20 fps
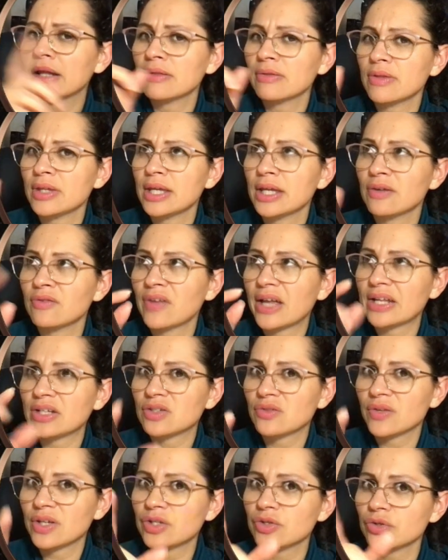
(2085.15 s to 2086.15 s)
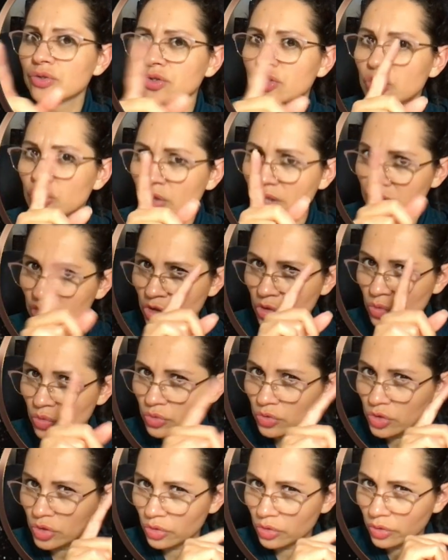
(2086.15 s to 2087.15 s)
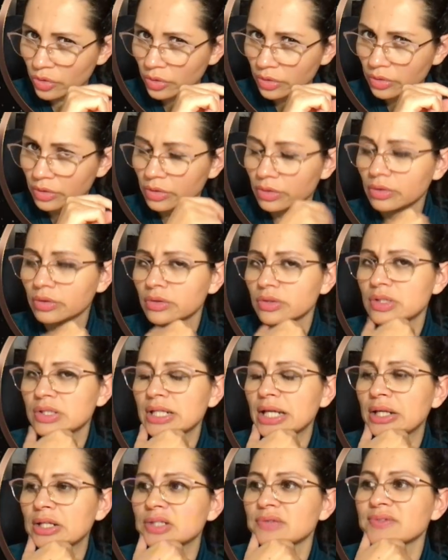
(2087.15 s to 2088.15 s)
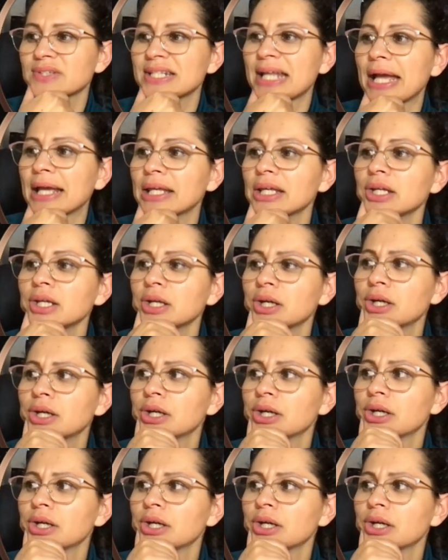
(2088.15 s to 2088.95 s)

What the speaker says: In the advanced features, you can choose your seconds of stacking.